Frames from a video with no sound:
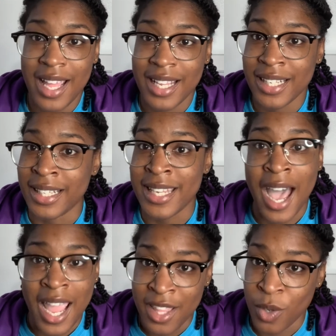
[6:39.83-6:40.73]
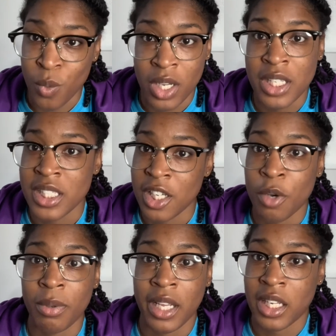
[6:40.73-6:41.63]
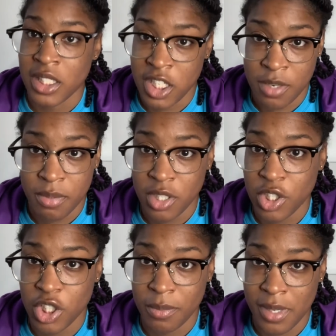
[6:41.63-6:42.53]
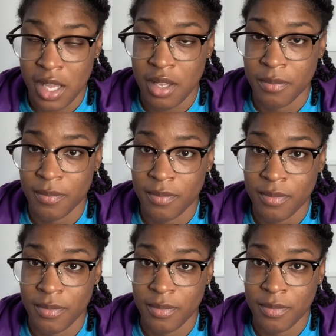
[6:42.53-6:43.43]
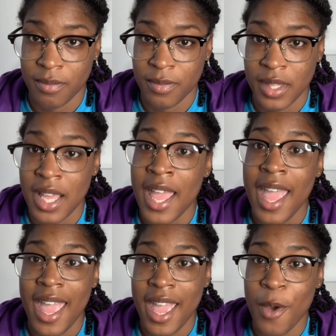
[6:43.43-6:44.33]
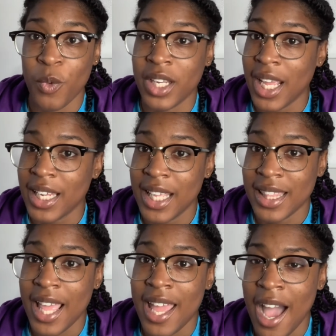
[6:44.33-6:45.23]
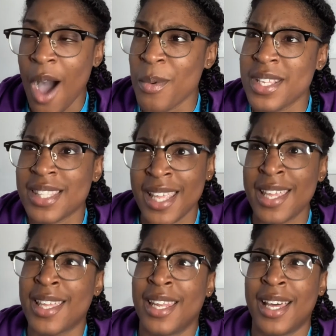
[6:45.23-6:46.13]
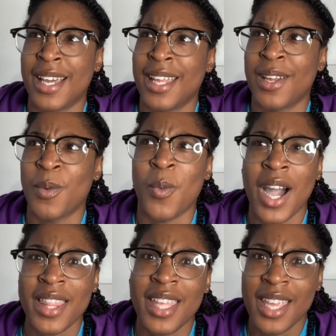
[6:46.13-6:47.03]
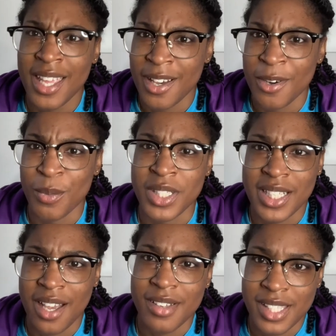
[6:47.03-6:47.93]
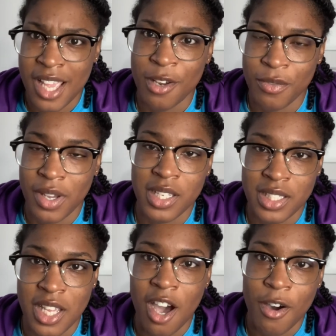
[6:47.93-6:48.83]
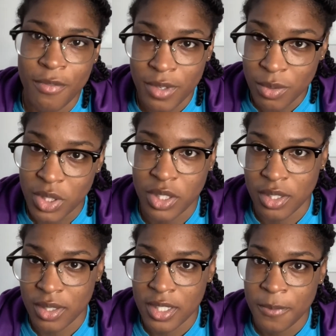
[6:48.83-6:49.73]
not in the running to go play in the championship game. And when they did that, I was thinking like, why the hell would y'all sacrifice y'all futures